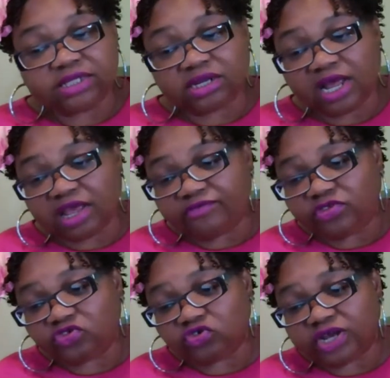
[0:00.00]
So, like if
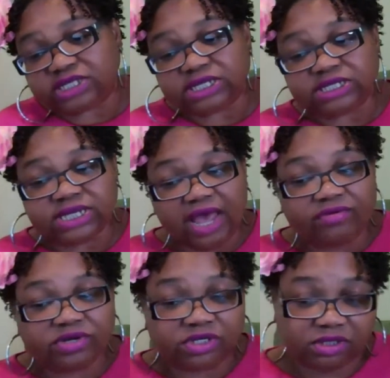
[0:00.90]
you join today,
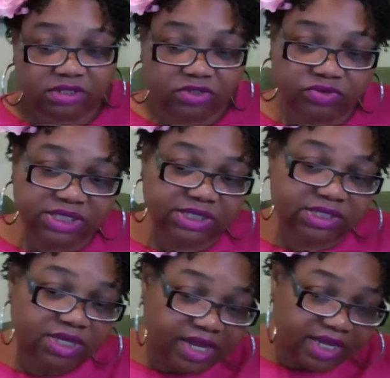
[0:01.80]
which is the
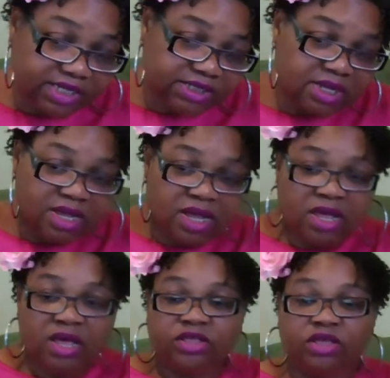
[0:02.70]
26th,
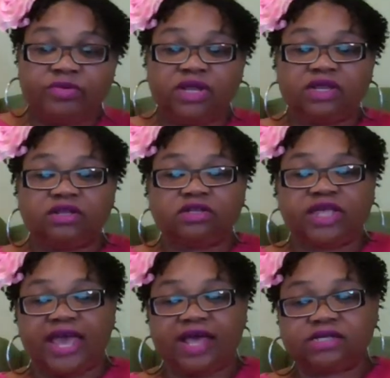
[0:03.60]
you would need to
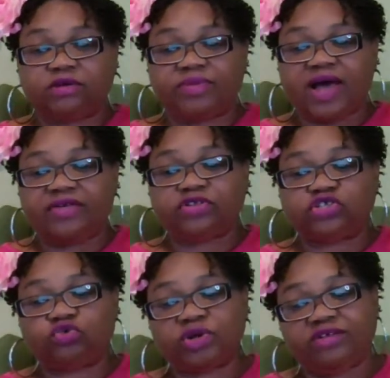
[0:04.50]
cancel by the
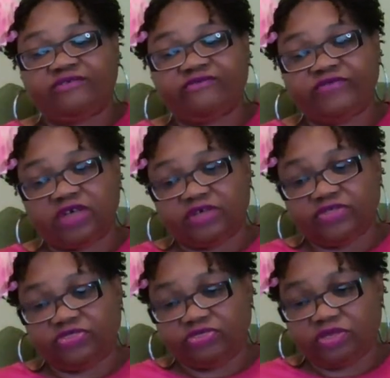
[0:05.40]

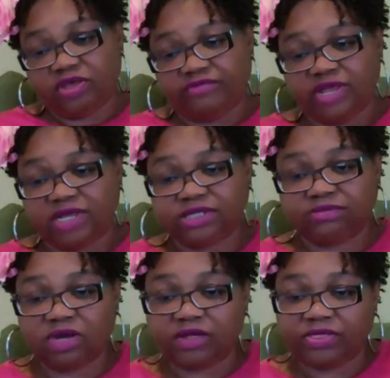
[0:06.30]
25th of next
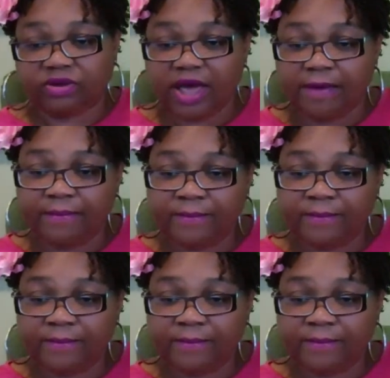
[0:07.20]
month. Okay.